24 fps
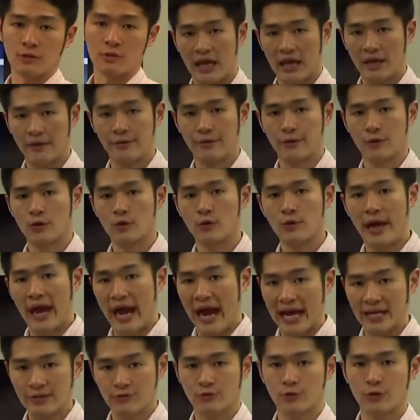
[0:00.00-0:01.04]
And through
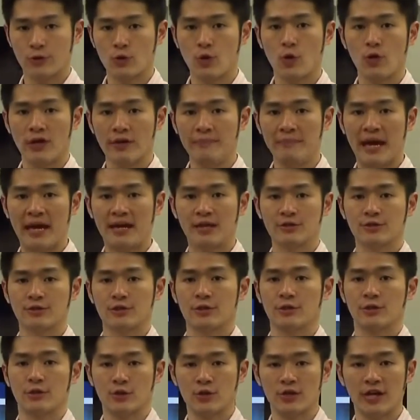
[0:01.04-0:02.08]
Ad Recording
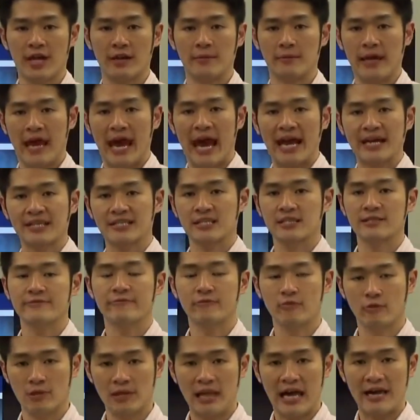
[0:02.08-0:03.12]
Manager, you can access
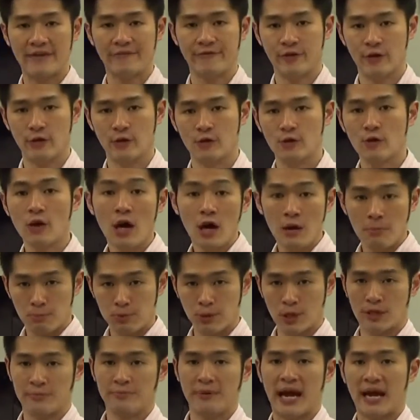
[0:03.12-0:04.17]
for live view,
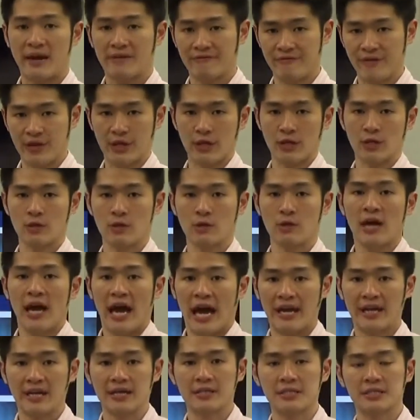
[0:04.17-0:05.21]
playback video,
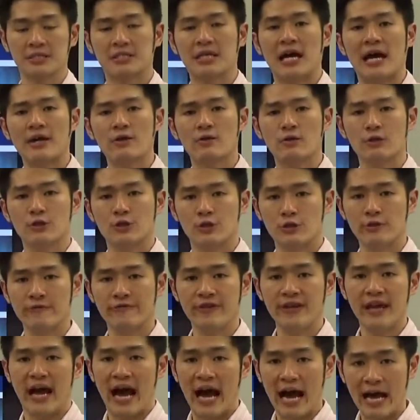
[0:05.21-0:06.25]
and assign your
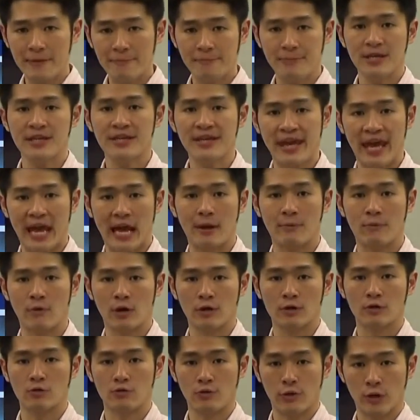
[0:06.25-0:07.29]
GeoVision IP
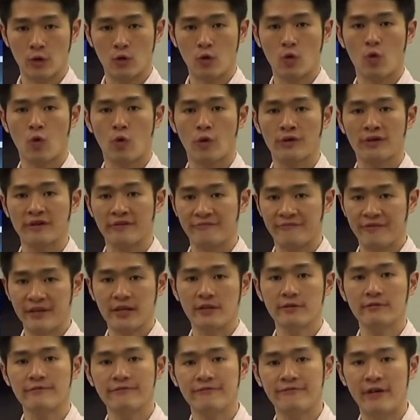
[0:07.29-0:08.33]
camera to record the
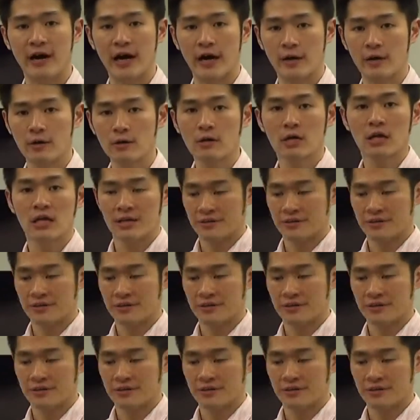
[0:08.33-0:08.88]
video file